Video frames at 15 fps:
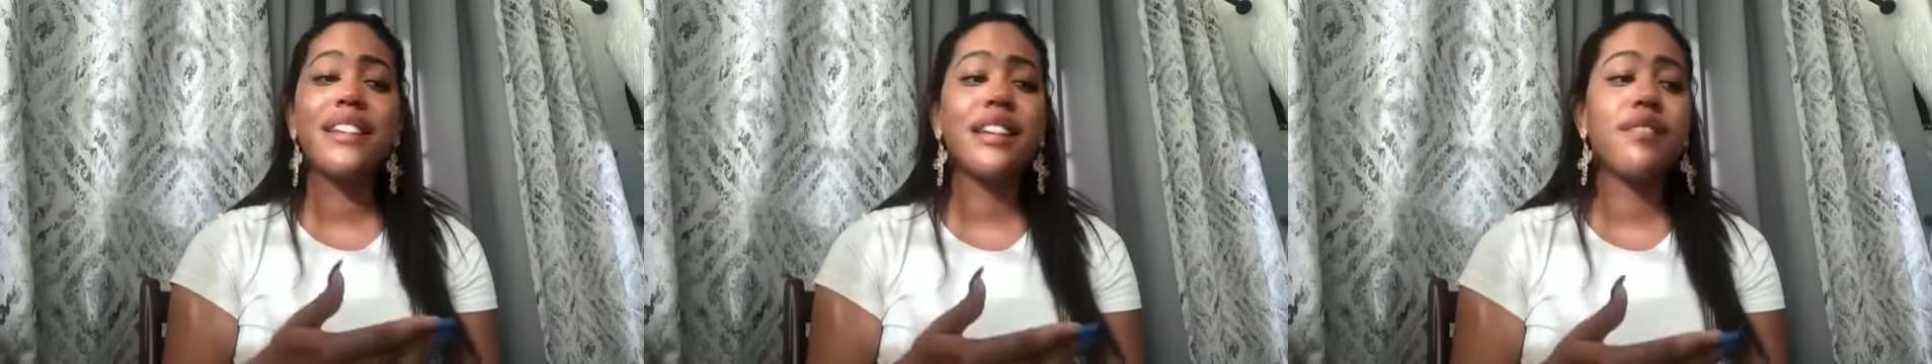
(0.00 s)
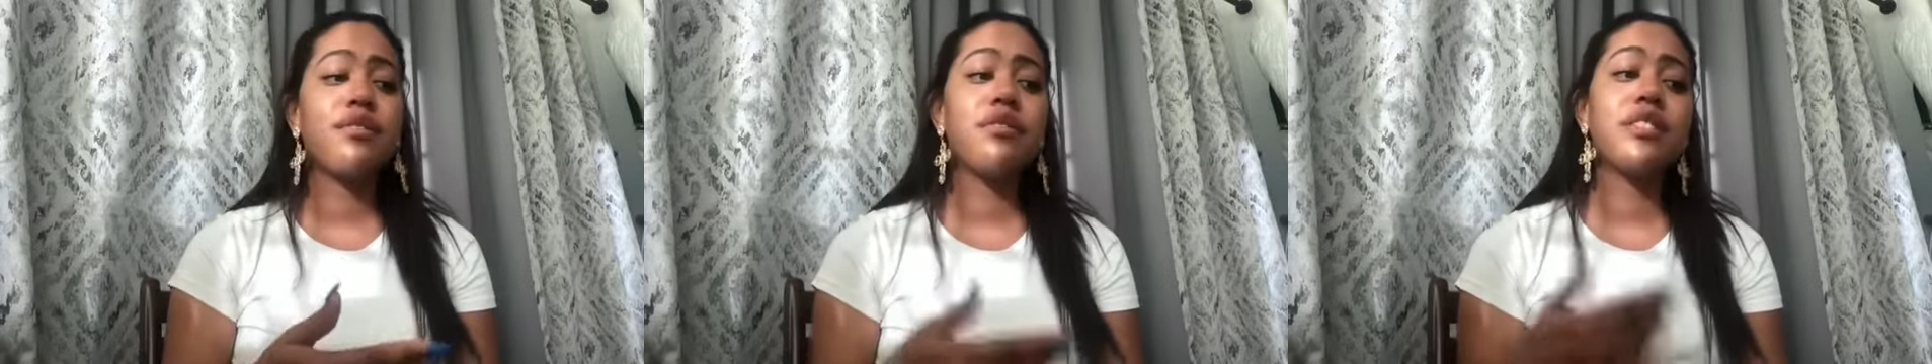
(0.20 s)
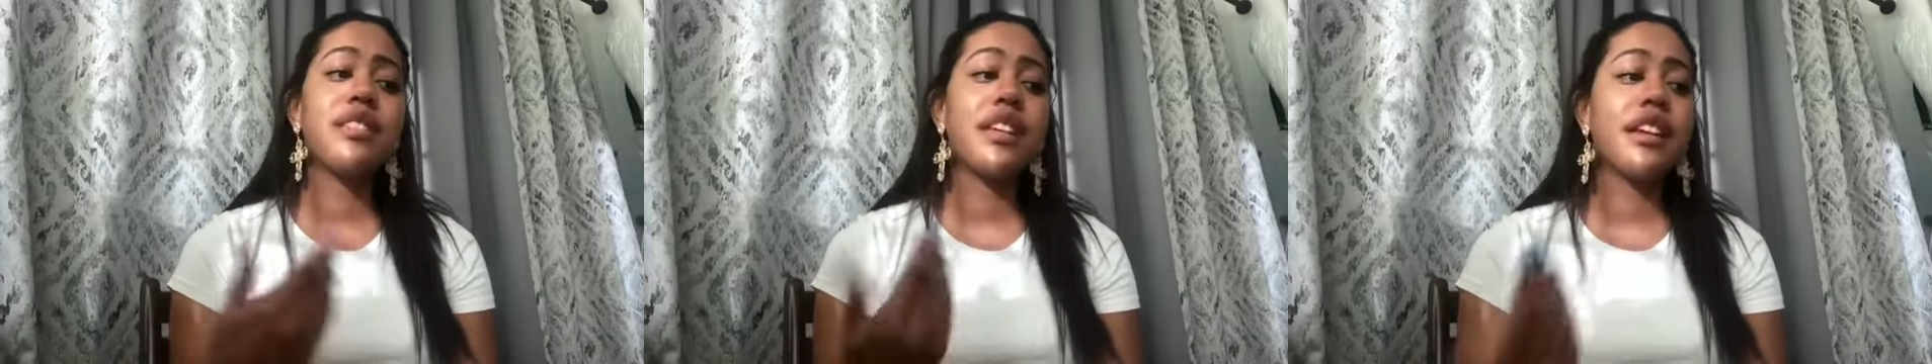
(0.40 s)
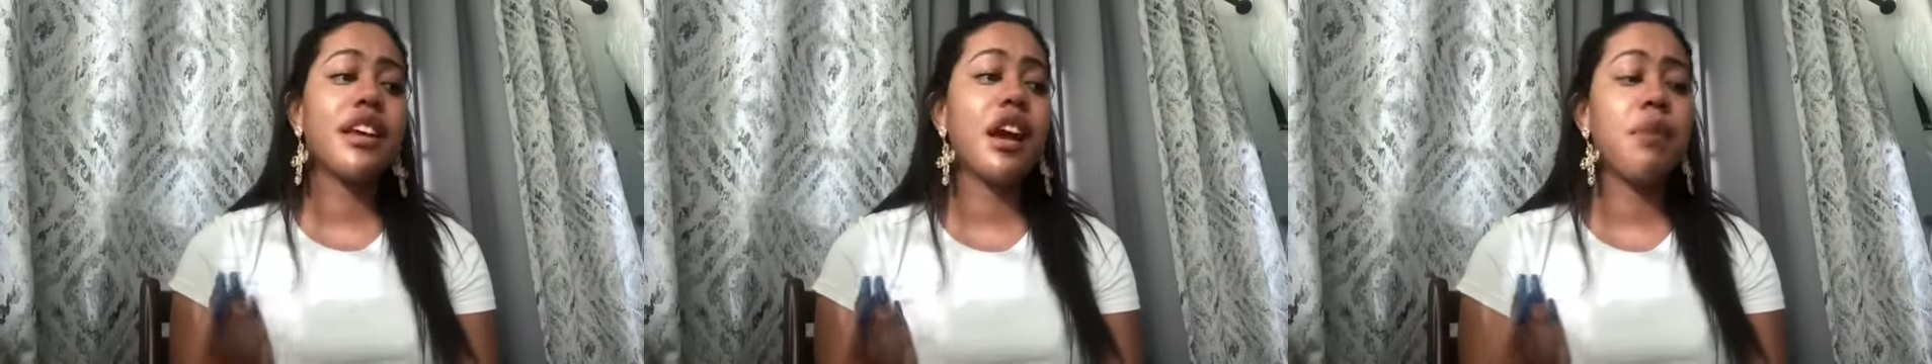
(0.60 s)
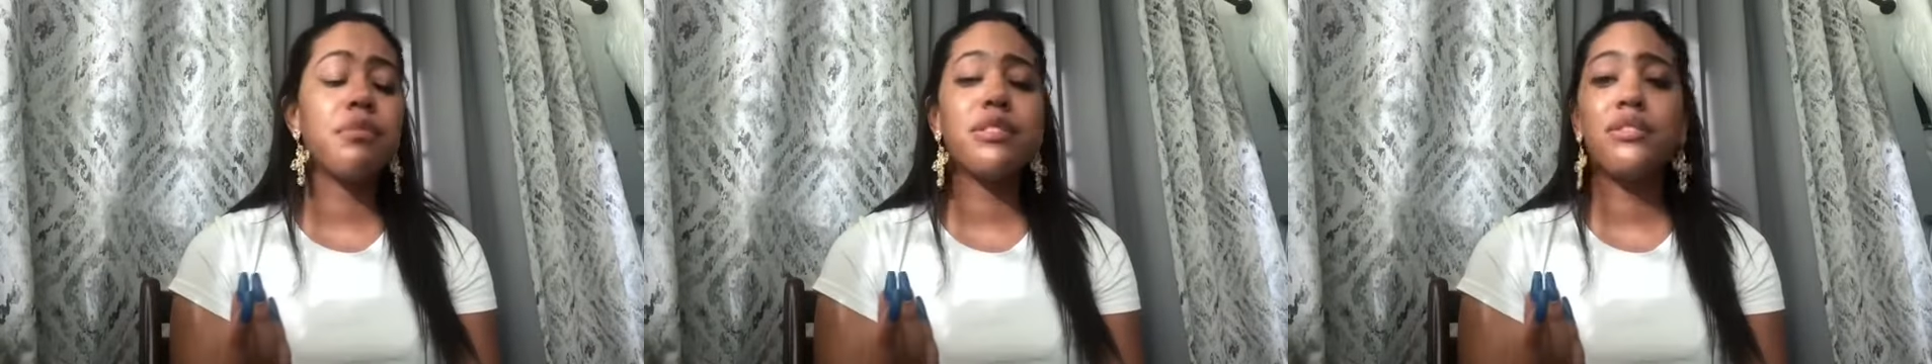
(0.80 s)
and if you see
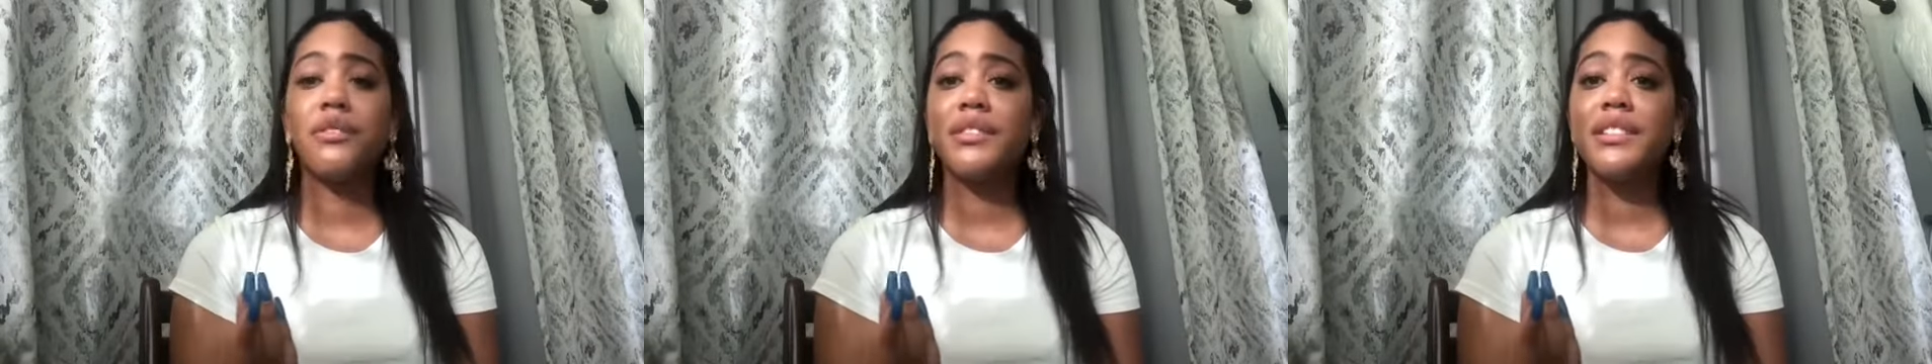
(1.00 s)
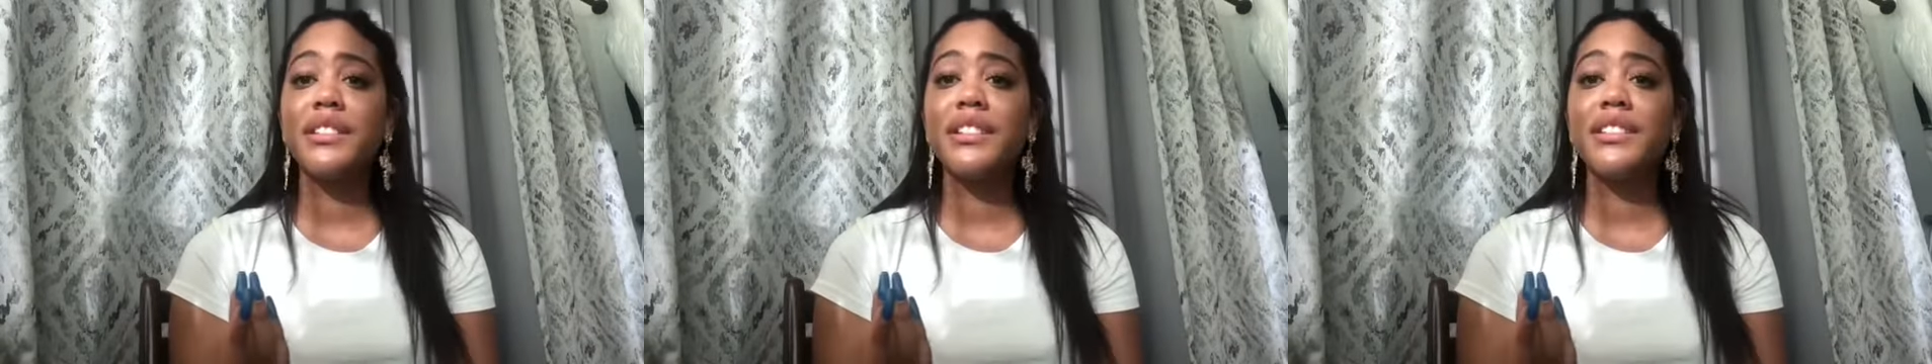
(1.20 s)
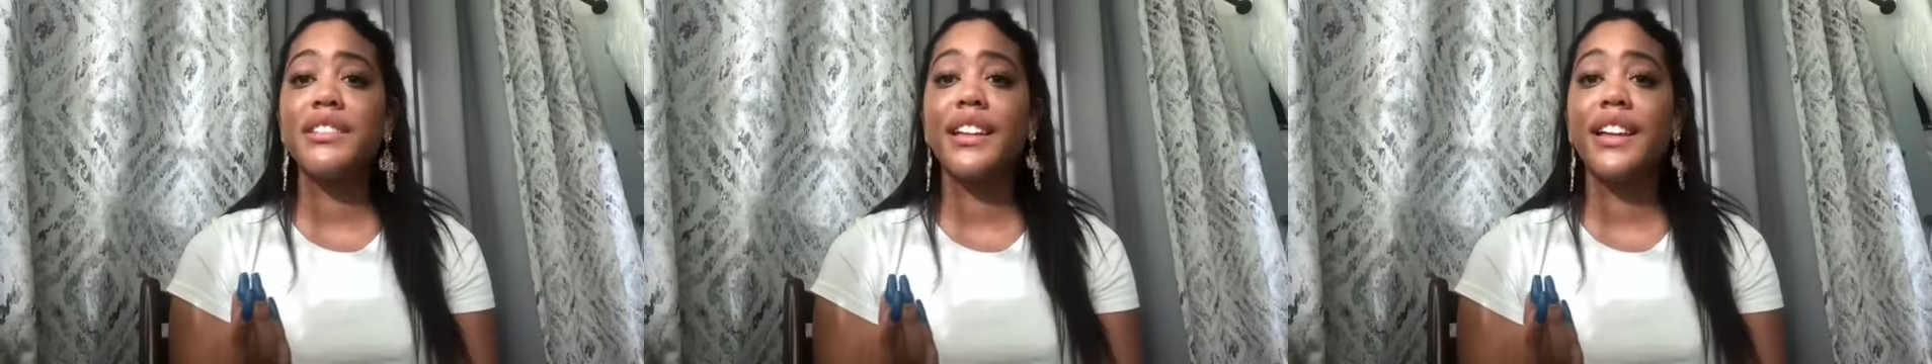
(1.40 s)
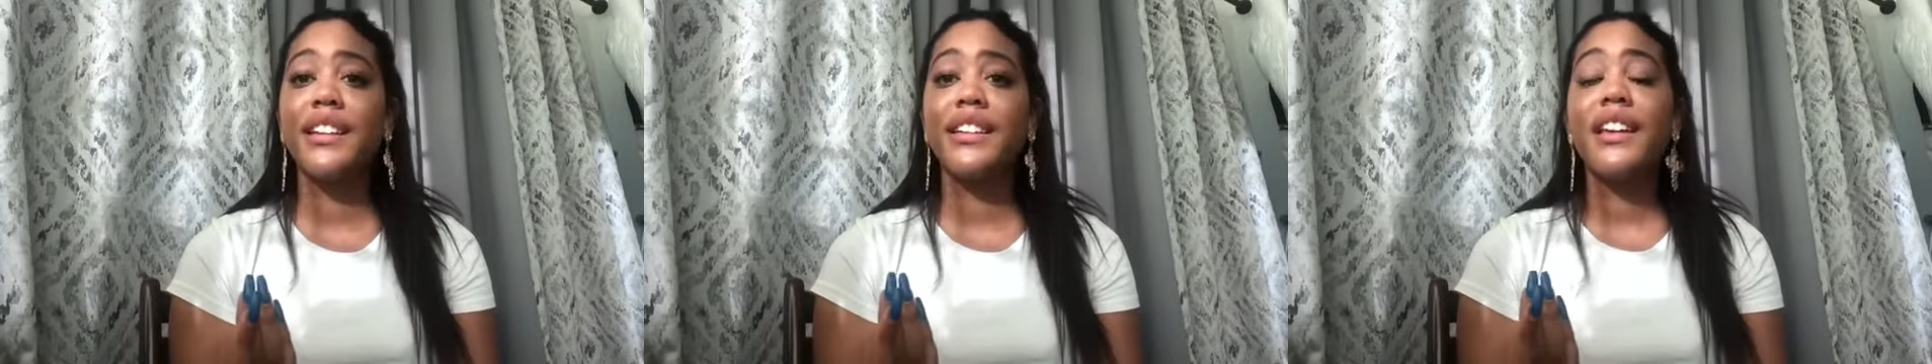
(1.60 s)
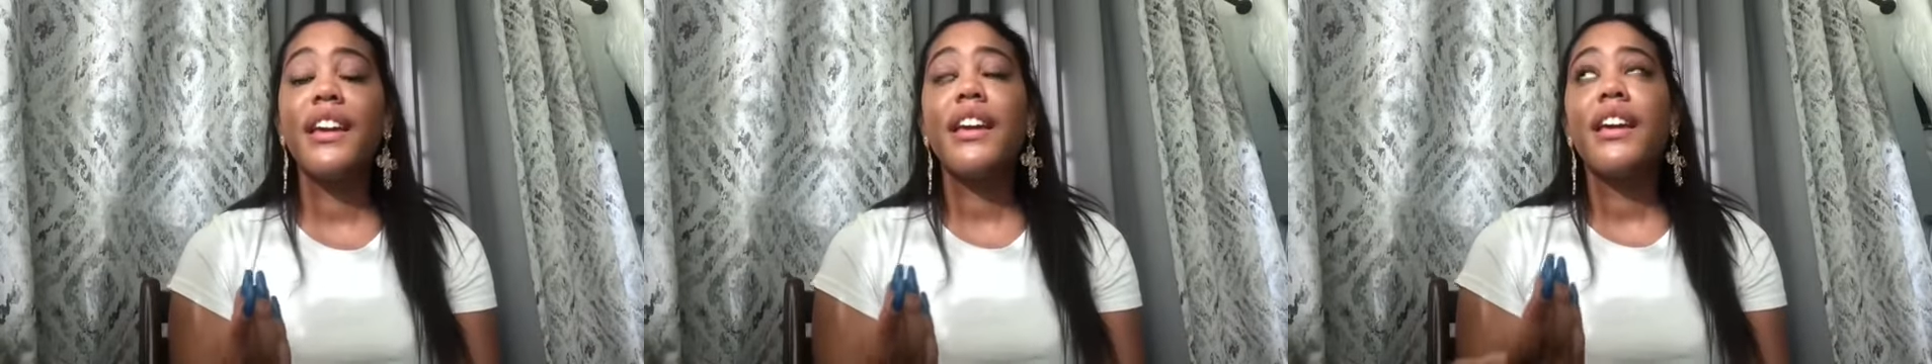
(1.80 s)
any opportunities that,